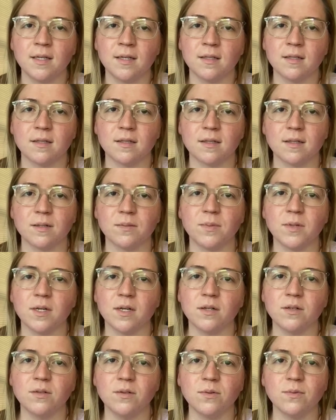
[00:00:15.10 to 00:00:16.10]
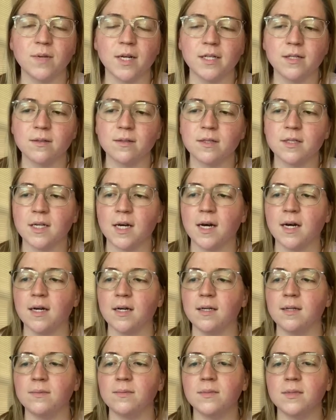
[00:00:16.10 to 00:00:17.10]
It's going to be our new regular
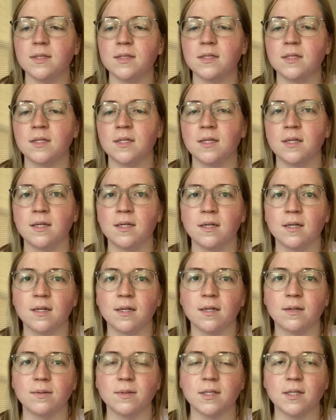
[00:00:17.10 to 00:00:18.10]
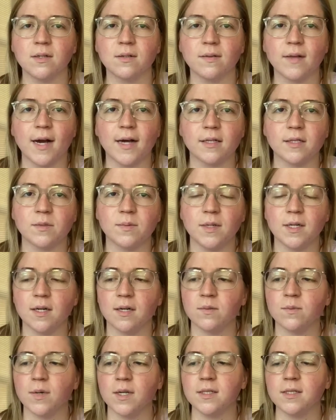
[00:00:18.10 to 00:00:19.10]
time. I was here last week
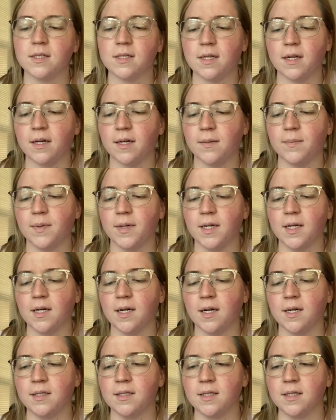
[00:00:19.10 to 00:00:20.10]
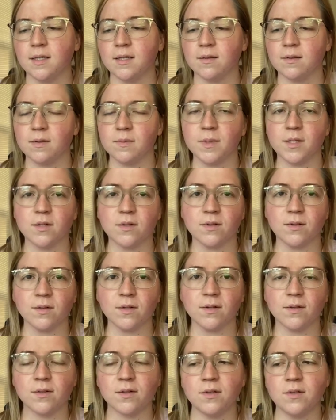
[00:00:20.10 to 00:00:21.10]
on Wednesday, but I did it a little bit
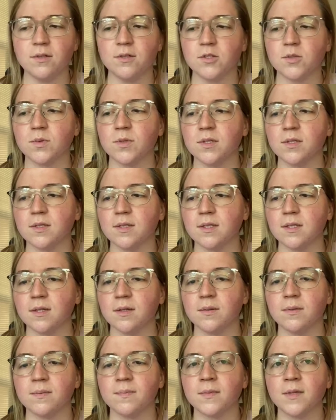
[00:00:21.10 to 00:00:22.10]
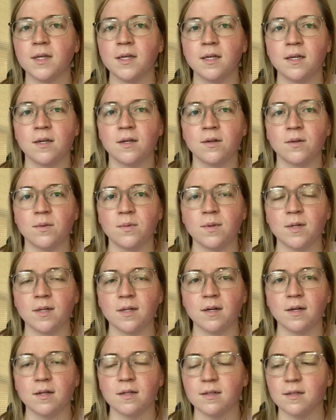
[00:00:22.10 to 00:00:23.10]
earlier than usual, so we'll
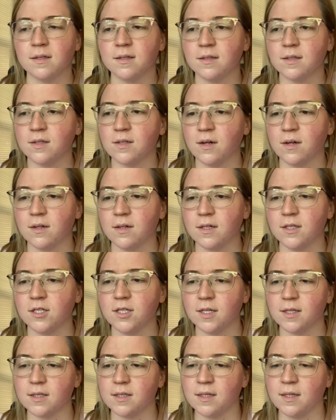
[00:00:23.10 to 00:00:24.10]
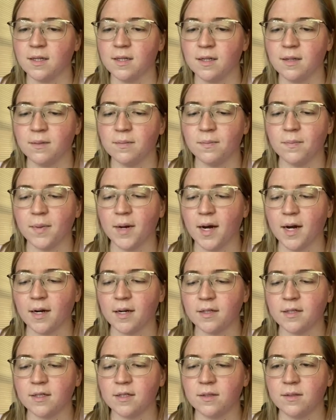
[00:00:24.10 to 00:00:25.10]
all start adjusting
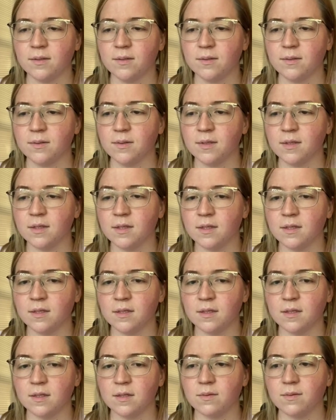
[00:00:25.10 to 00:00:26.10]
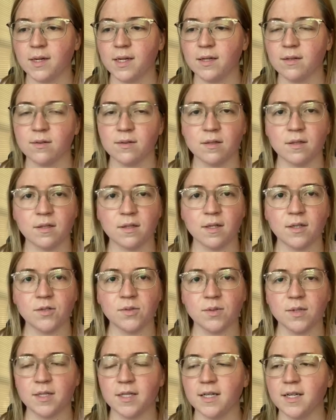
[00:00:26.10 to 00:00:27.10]
back to a regular
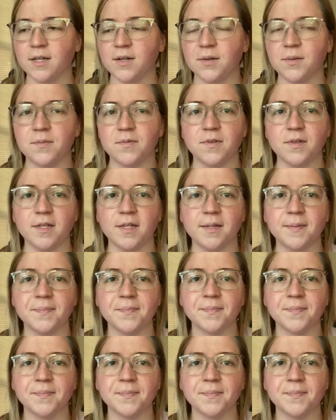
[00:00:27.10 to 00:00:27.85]
schedule again, hopefully.